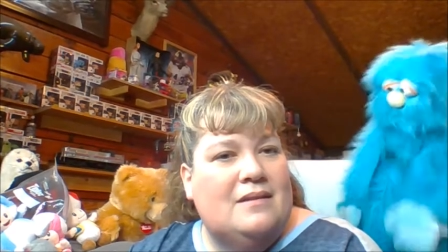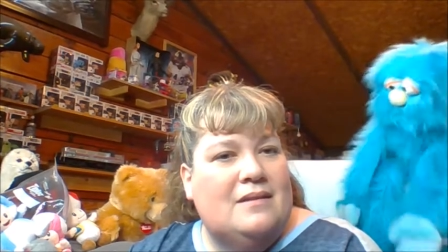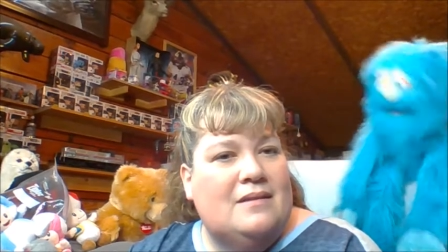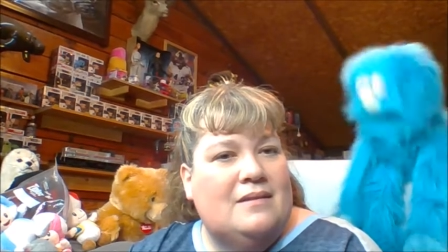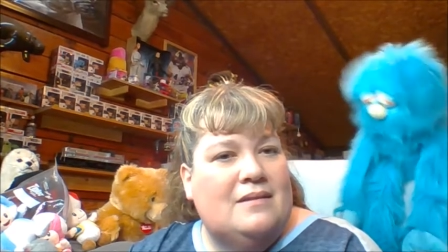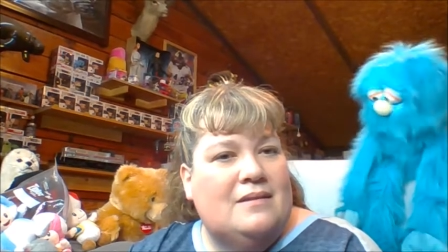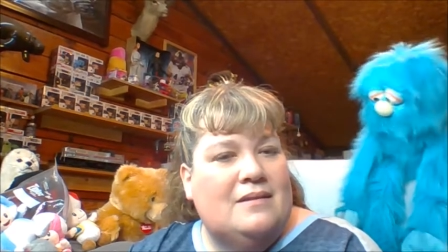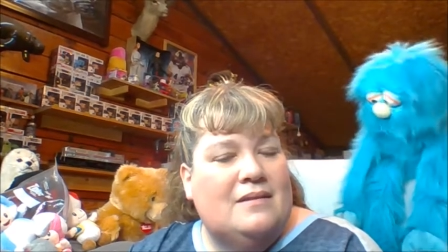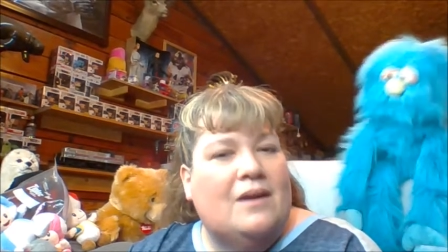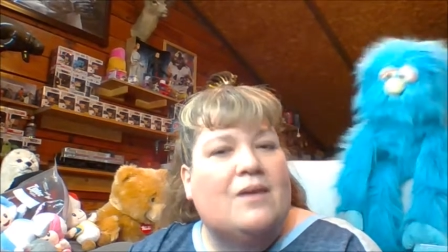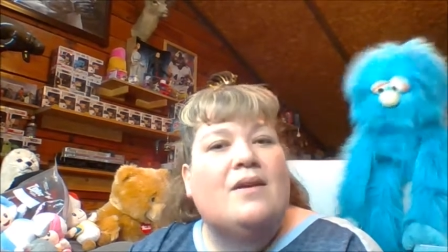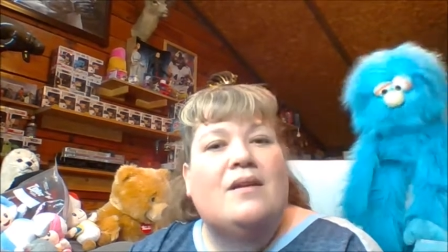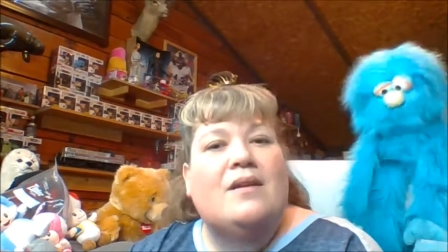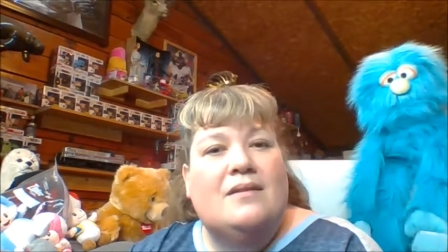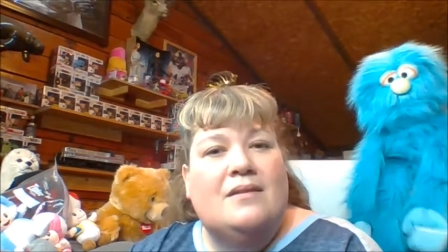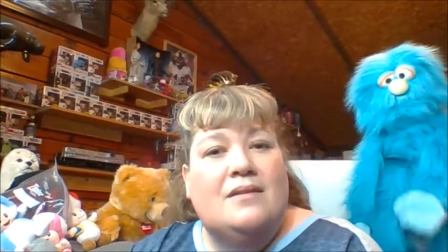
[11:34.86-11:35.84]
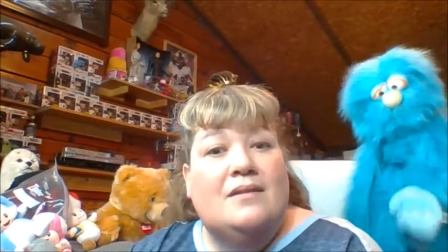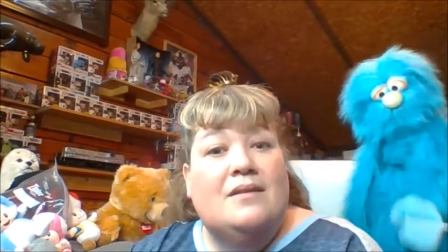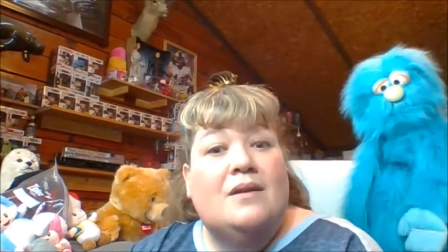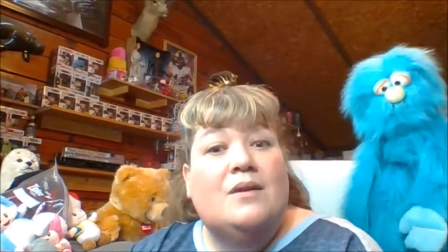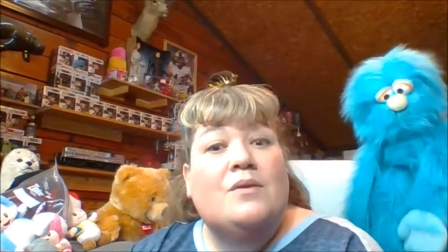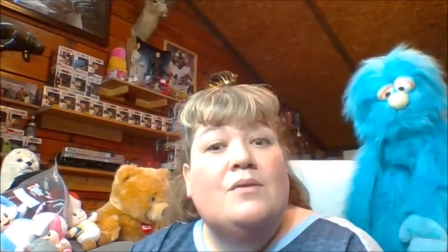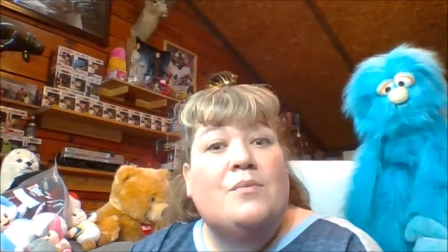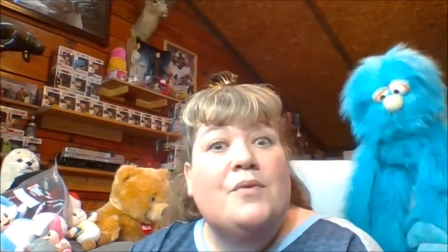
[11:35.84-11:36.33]
Yep. Okay.
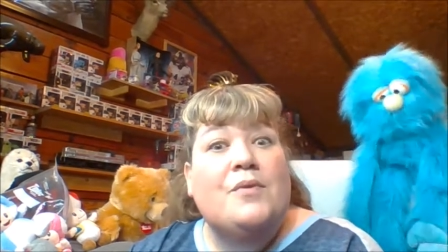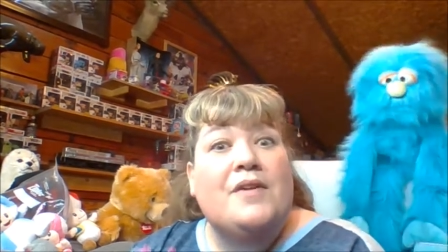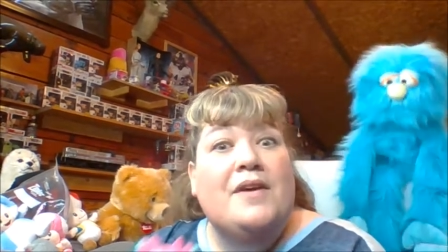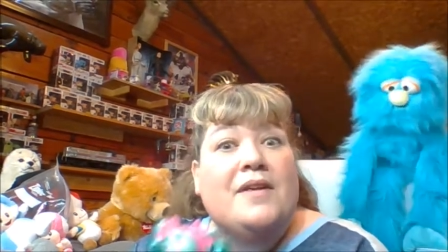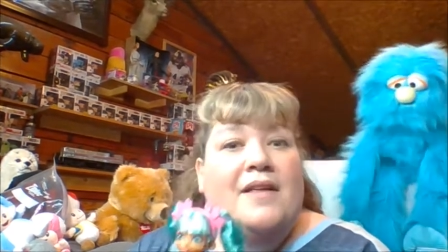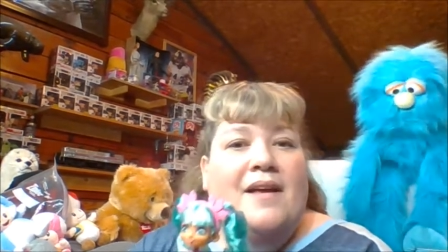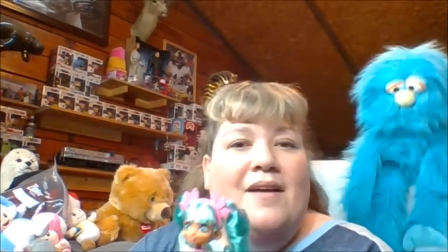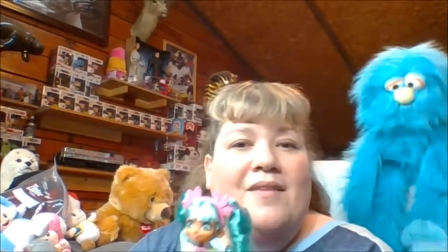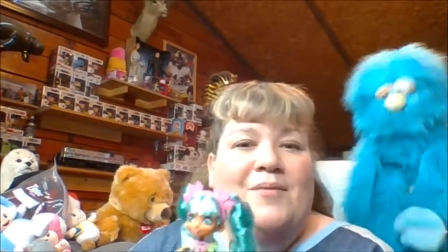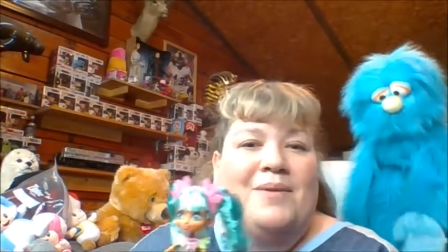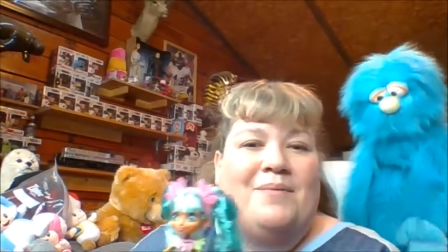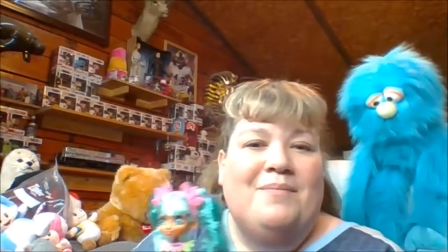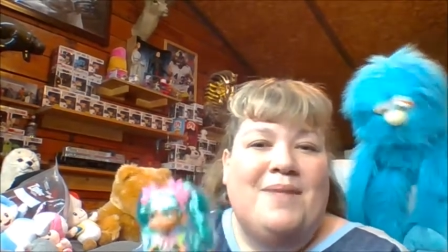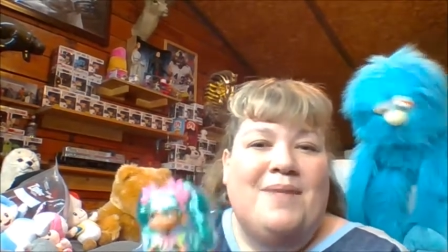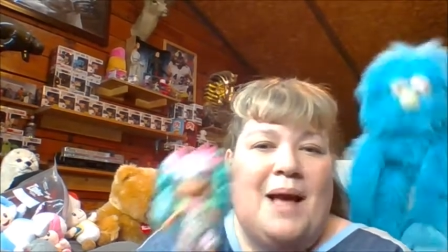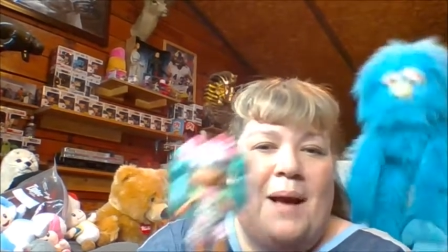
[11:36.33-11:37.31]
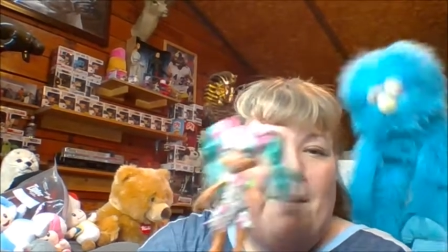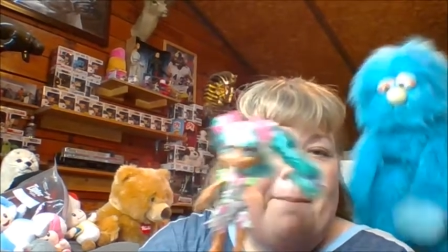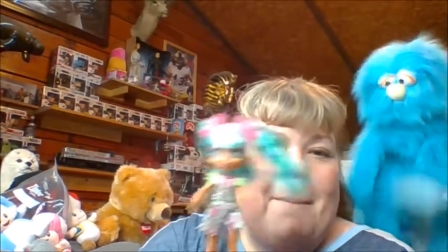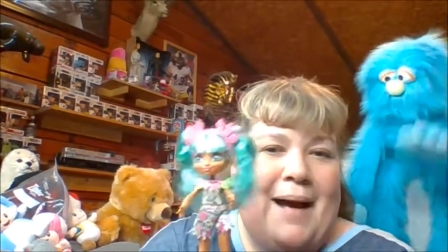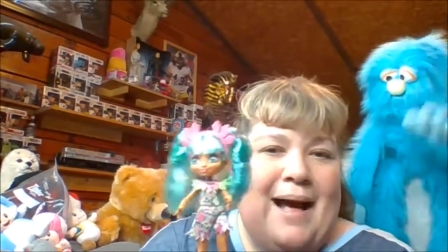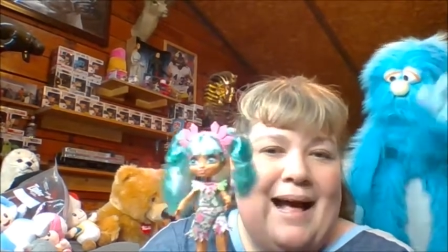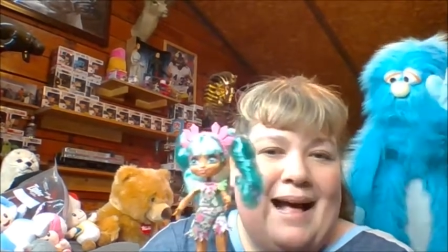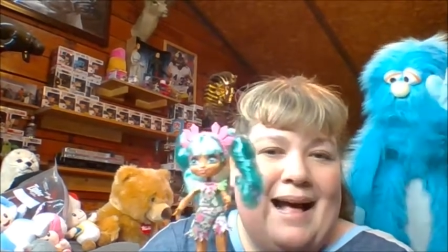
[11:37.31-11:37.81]
So we'll see you in the next one.
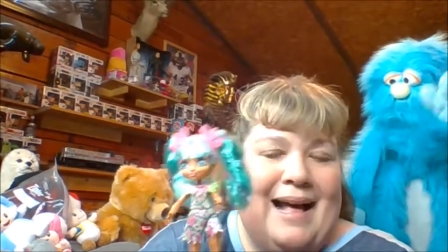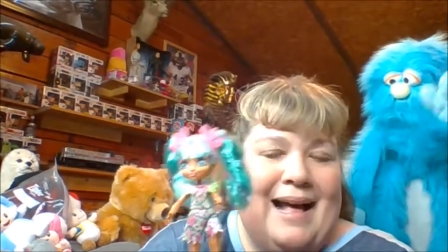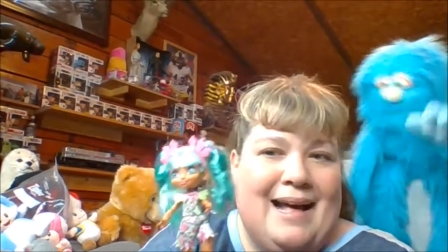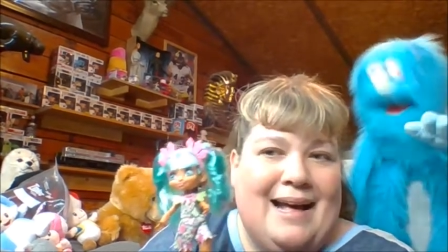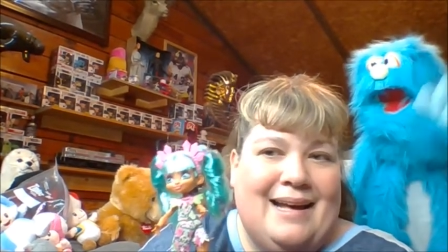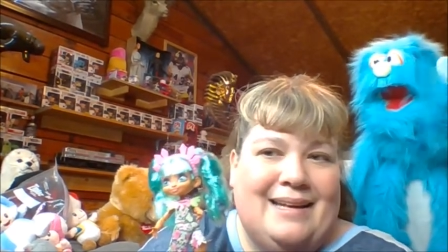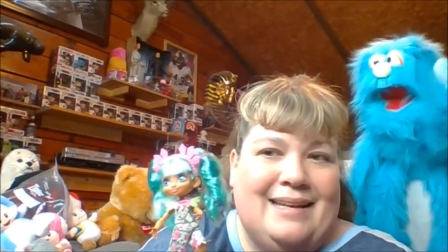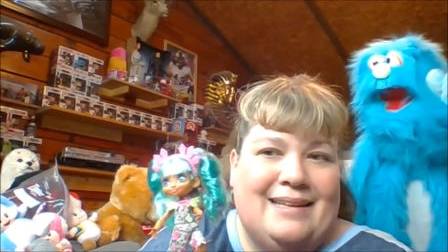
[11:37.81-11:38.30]
Bye.